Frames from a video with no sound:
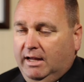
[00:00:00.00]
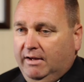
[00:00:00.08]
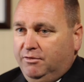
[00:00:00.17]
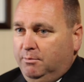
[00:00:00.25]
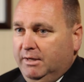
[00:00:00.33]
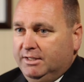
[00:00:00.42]
have
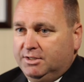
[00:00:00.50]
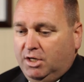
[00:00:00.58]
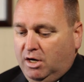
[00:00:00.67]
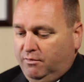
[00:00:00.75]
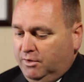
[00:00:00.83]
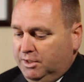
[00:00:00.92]
the best
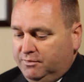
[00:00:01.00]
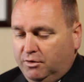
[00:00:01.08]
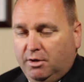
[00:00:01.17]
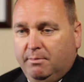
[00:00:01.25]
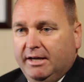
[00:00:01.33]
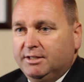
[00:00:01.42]
coverage for
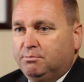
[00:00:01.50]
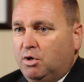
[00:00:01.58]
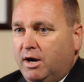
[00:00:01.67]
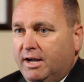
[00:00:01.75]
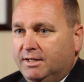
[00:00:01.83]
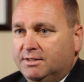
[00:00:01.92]
the best
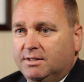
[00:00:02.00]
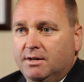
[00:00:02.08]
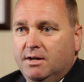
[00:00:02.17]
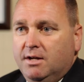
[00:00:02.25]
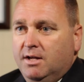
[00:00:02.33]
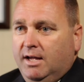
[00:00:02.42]
price
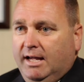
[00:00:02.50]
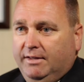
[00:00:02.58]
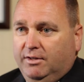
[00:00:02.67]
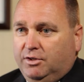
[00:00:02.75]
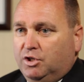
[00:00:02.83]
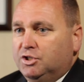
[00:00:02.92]
and
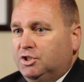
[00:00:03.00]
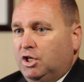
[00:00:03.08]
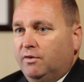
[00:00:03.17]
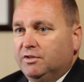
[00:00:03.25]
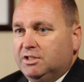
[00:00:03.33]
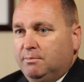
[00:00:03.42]
that there's
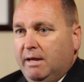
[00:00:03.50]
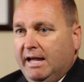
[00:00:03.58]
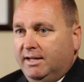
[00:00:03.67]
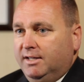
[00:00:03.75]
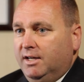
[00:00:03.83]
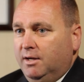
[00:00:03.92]
service to
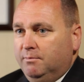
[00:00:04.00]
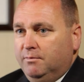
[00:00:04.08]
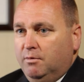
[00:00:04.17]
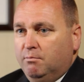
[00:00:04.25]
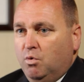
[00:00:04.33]
back it up.